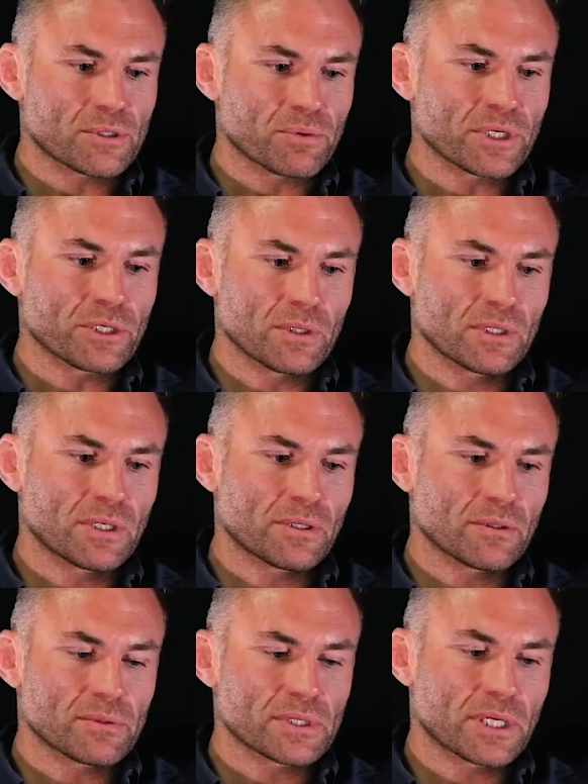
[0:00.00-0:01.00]
was pretty good at
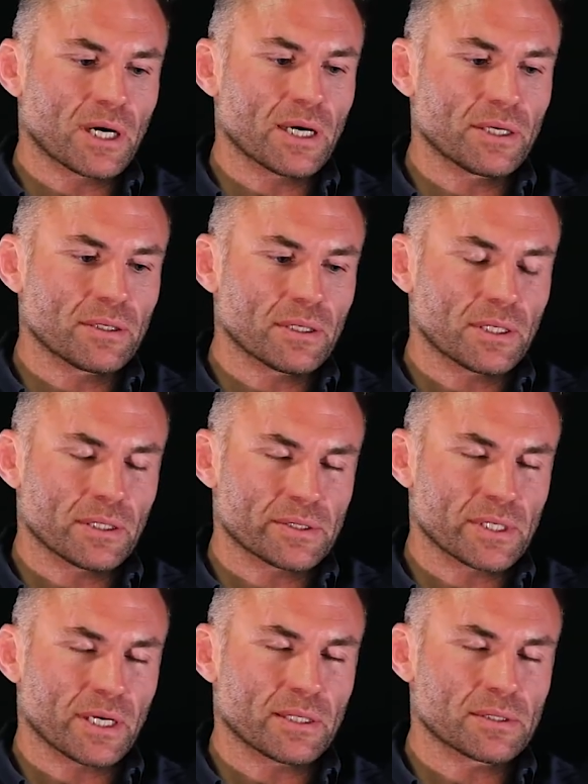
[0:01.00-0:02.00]
it. There was a guy at
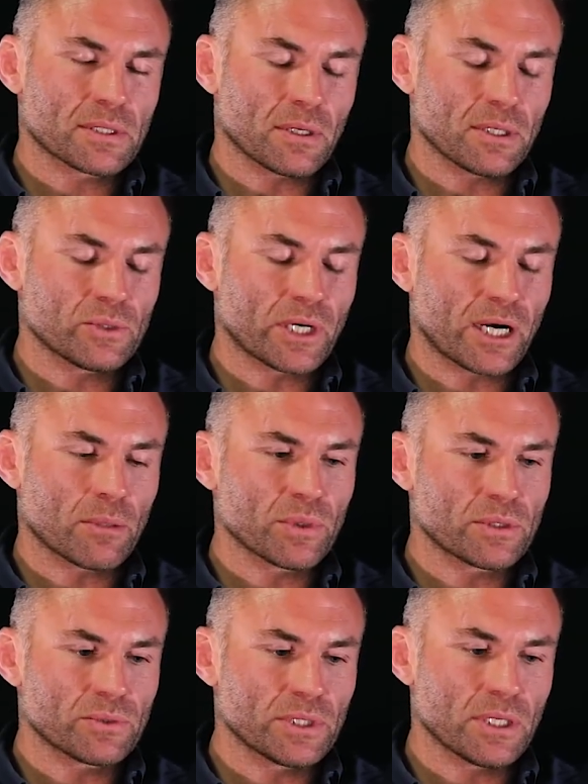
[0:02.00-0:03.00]
Saints called Luke
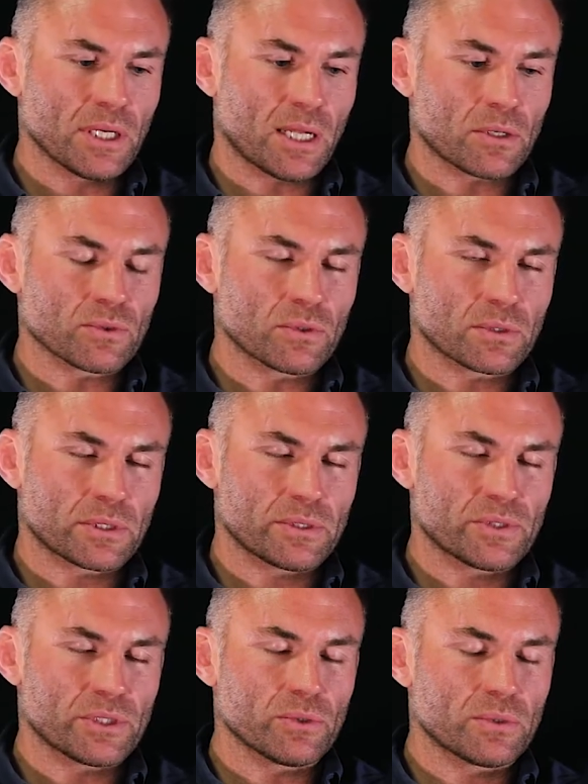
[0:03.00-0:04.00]
Harbutt who did a lot of rowing in
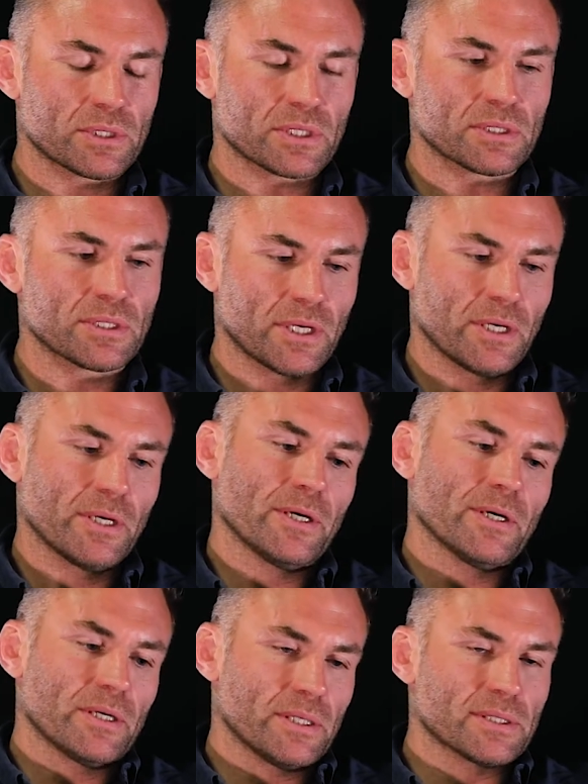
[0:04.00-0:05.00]
his youth, and
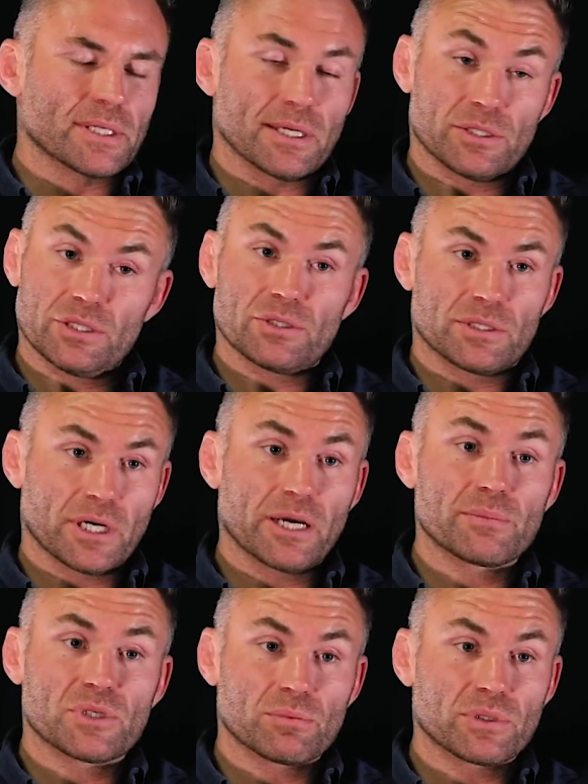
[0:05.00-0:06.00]
he said, geez, your
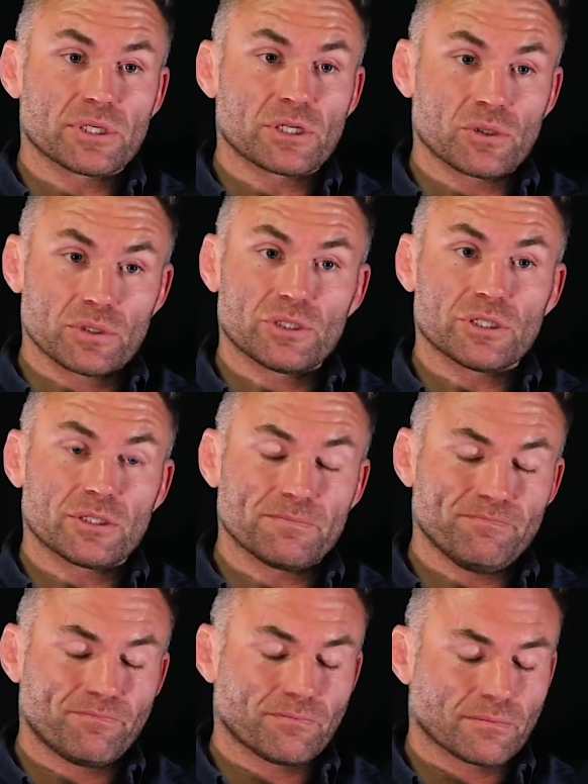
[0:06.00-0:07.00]
times are pretty good, you know.
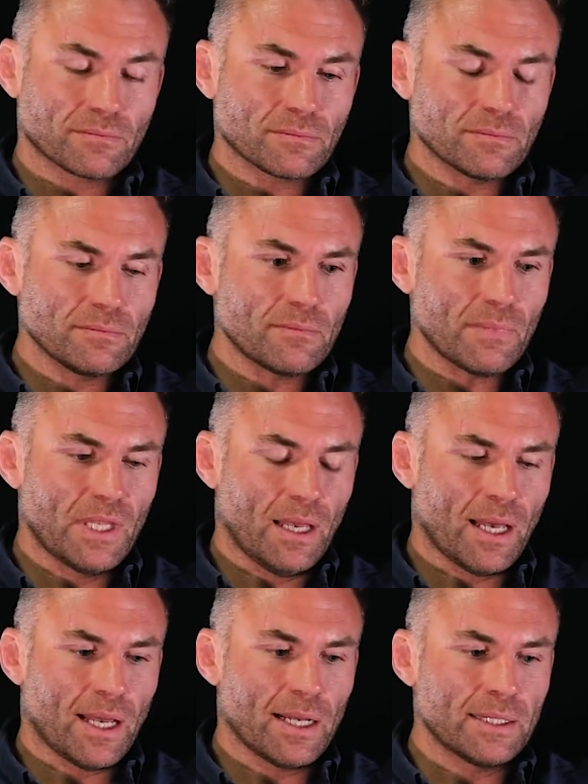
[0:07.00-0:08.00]

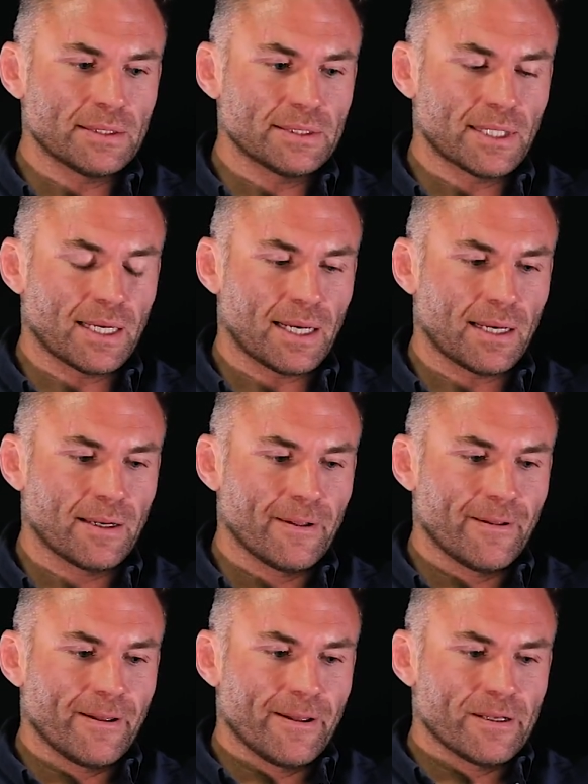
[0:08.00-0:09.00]
And
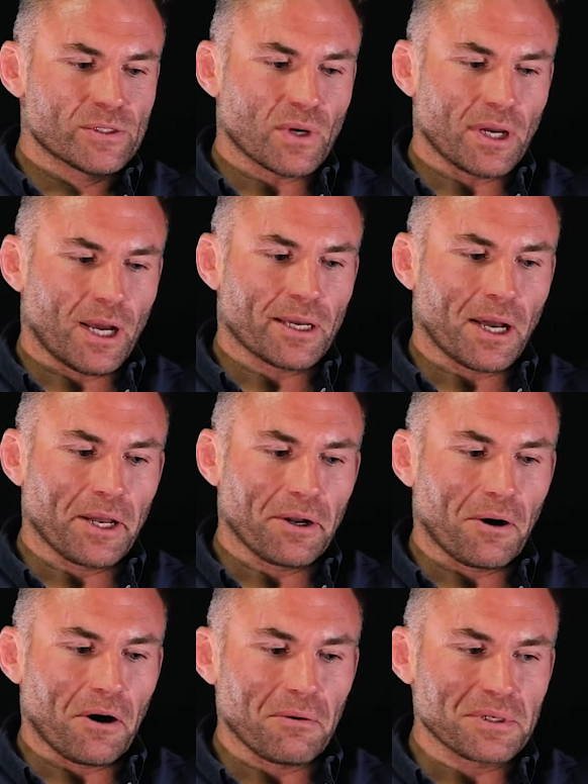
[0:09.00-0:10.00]
so I kind
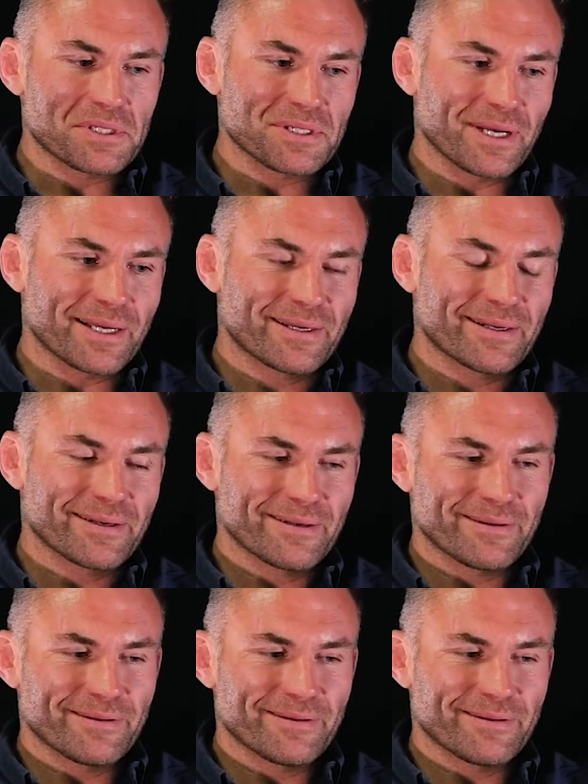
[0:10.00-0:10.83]
of always, like,